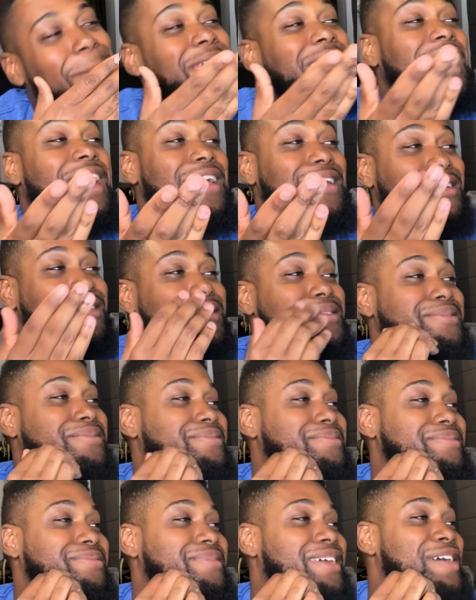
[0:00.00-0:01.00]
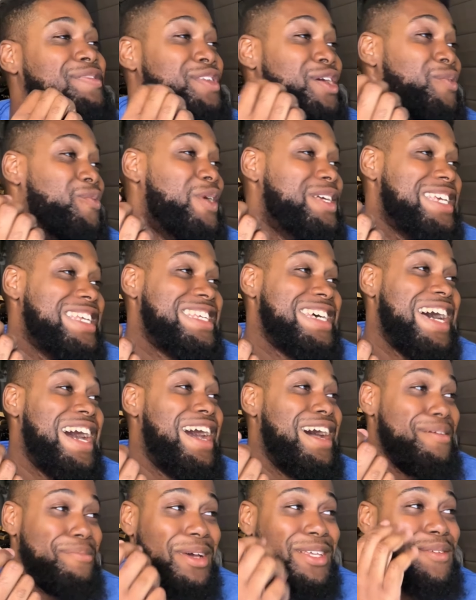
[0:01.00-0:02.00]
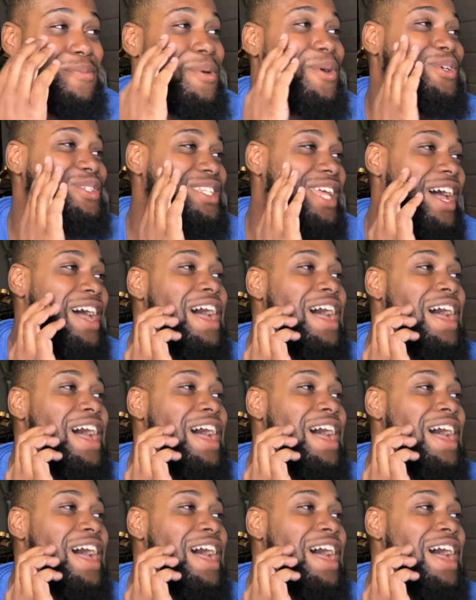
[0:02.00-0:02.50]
like, if there was a time, I suppose now.